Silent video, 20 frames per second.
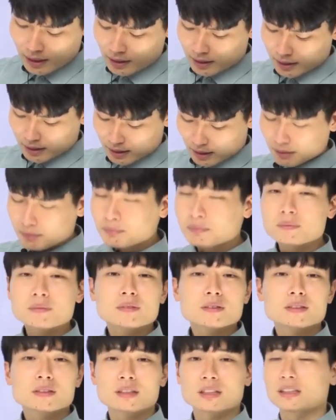
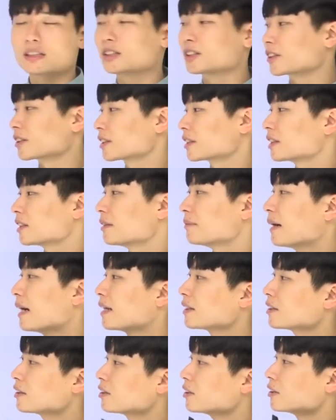Some teachers
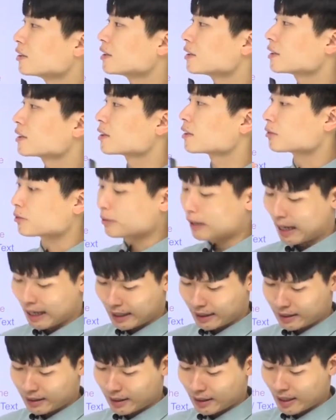demand students to
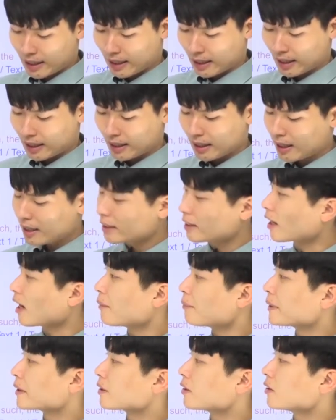write a
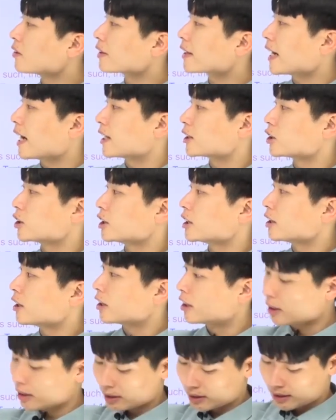topical, catchy
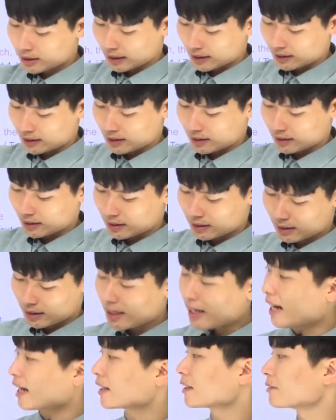hook sentence
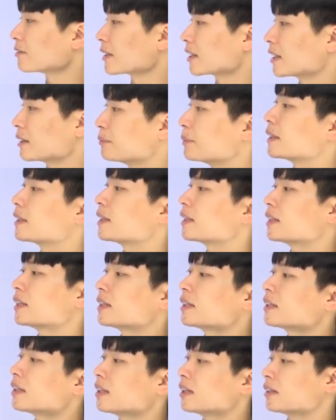at the very
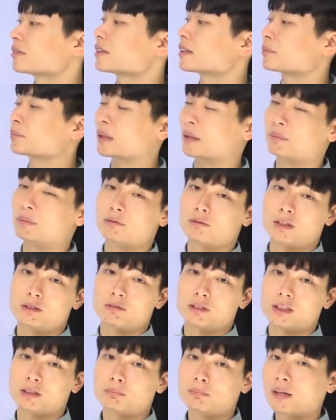beginning of their paper 1
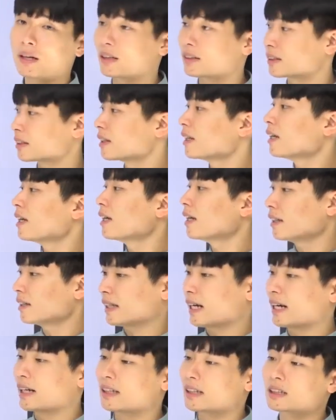response
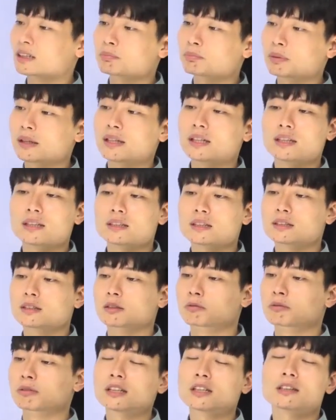that explains
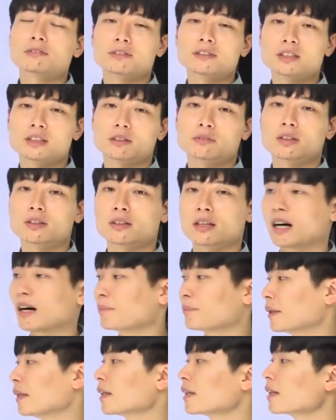the relevance of the
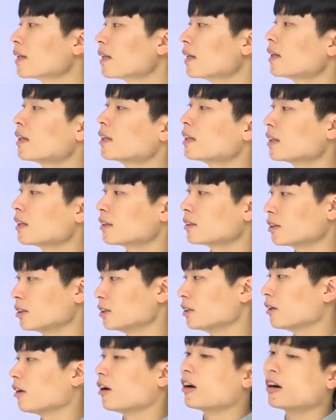topic
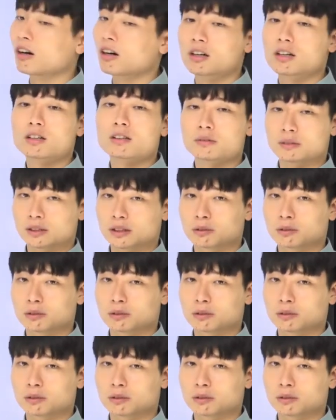to our